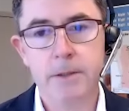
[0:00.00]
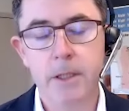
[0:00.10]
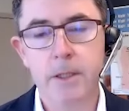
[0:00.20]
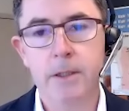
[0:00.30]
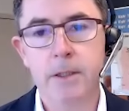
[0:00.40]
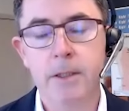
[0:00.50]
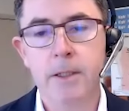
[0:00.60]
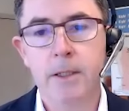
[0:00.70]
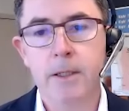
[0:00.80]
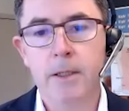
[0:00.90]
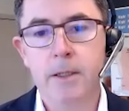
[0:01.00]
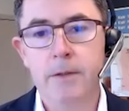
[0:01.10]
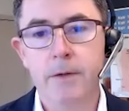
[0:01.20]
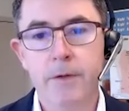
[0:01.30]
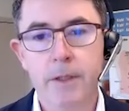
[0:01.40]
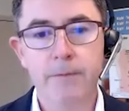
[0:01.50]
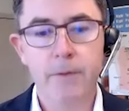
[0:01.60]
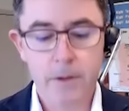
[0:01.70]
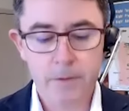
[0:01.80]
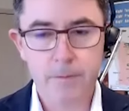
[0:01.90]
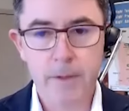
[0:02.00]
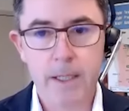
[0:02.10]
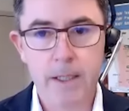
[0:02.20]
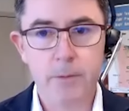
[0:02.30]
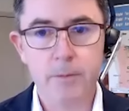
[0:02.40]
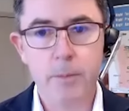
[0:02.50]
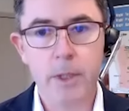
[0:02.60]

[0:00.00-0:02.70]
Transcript: So the significance of that is